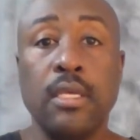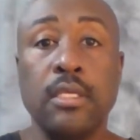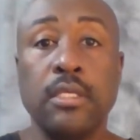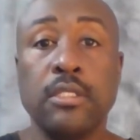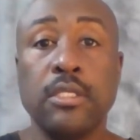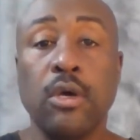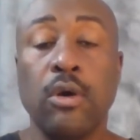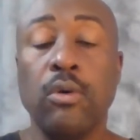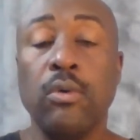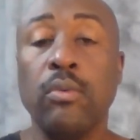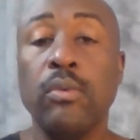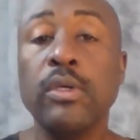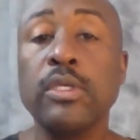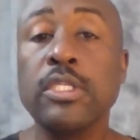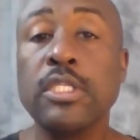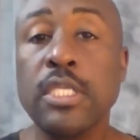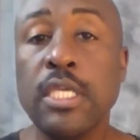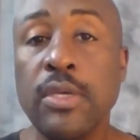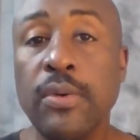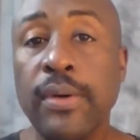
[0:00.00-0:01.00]
So we'll
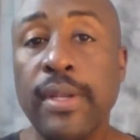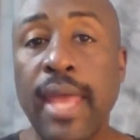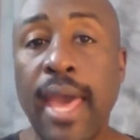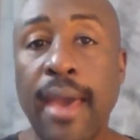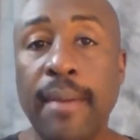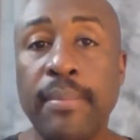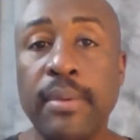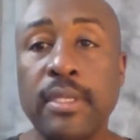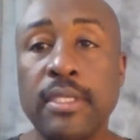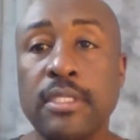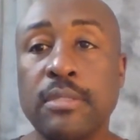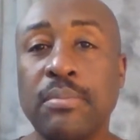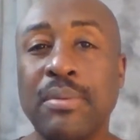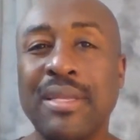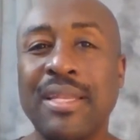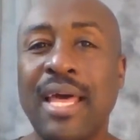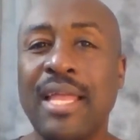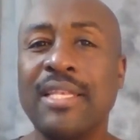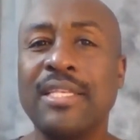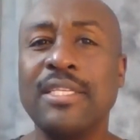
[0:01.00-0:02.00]
see what happens,
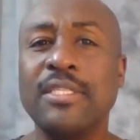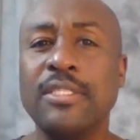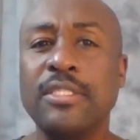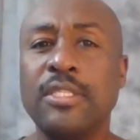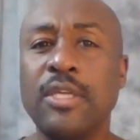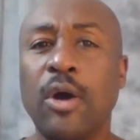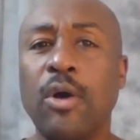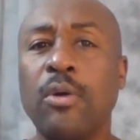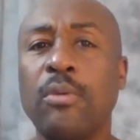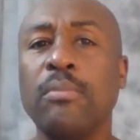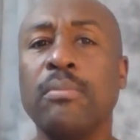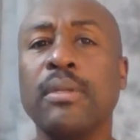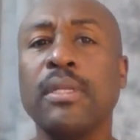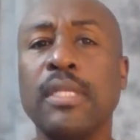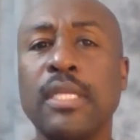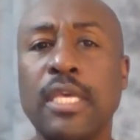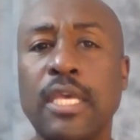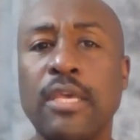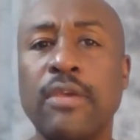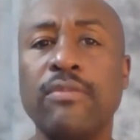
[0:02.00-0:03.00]
but I don't
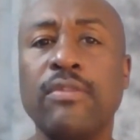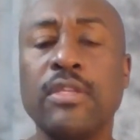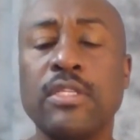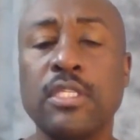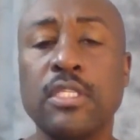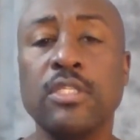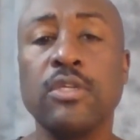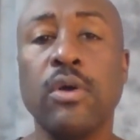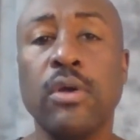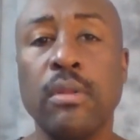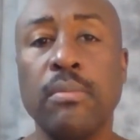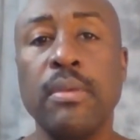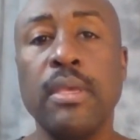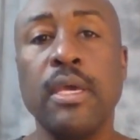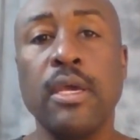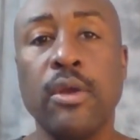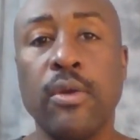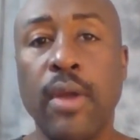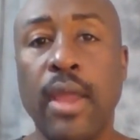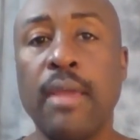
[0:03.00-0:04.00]
believe this is going to be
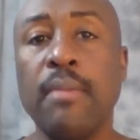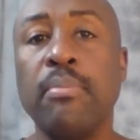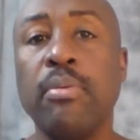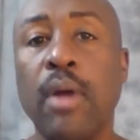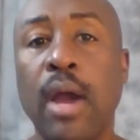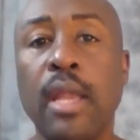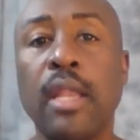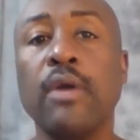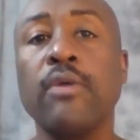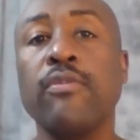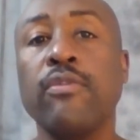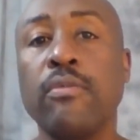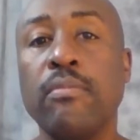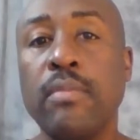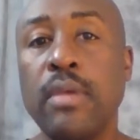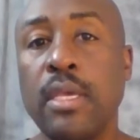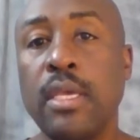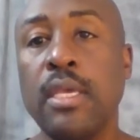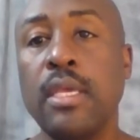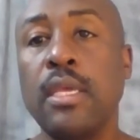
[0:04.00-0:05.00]
a great product for
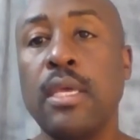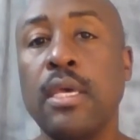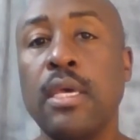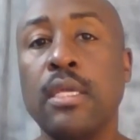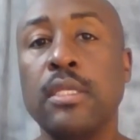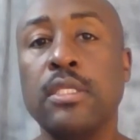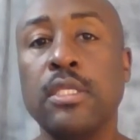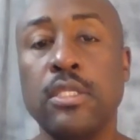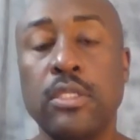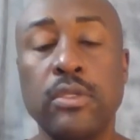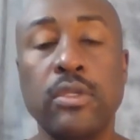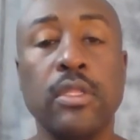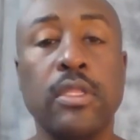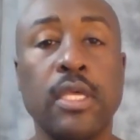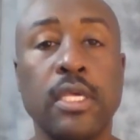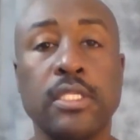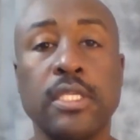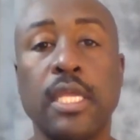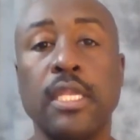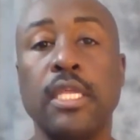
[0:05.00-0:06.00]
me to do the
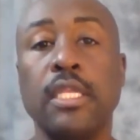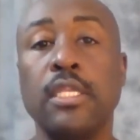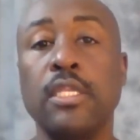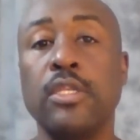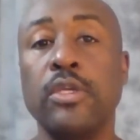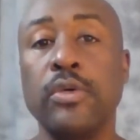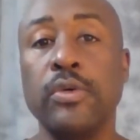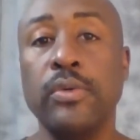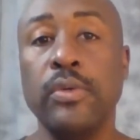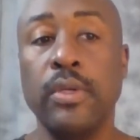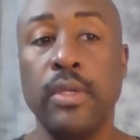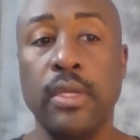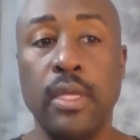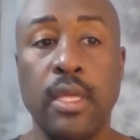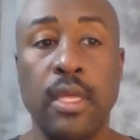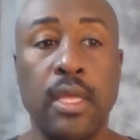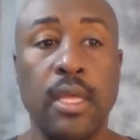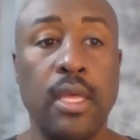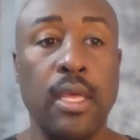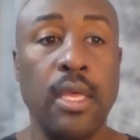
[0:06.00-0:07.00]
things I need to do.
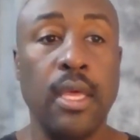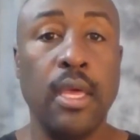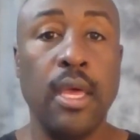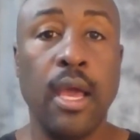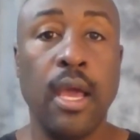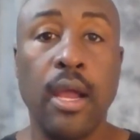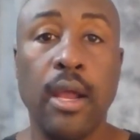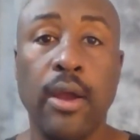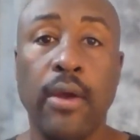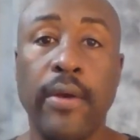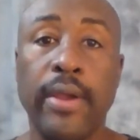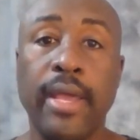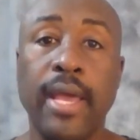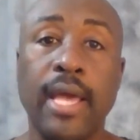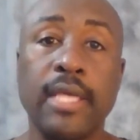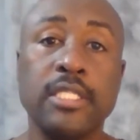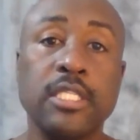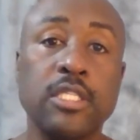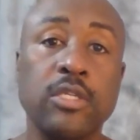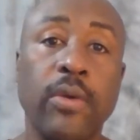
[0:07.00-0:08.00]
All right,
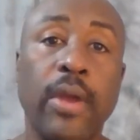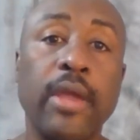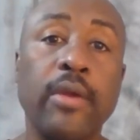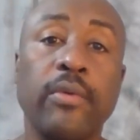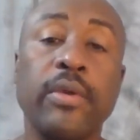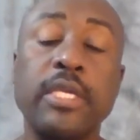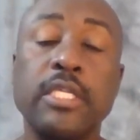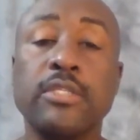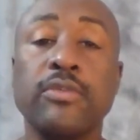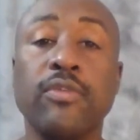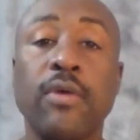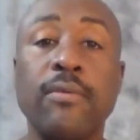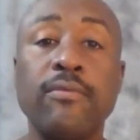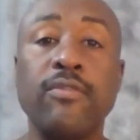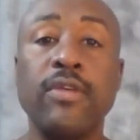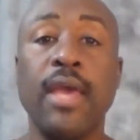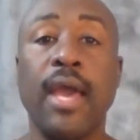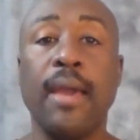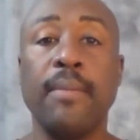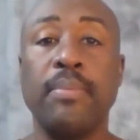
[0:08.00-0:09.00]
guys, it's Greg Reese from
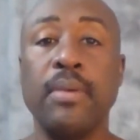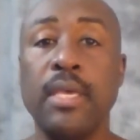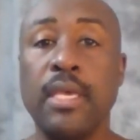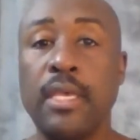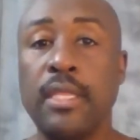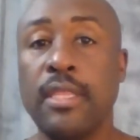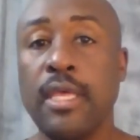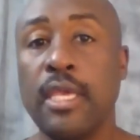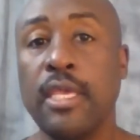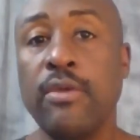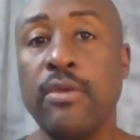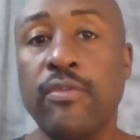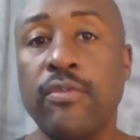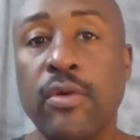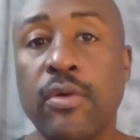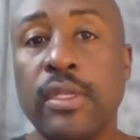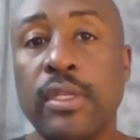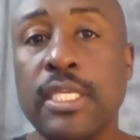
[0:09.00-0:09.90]
VIP. Thank you for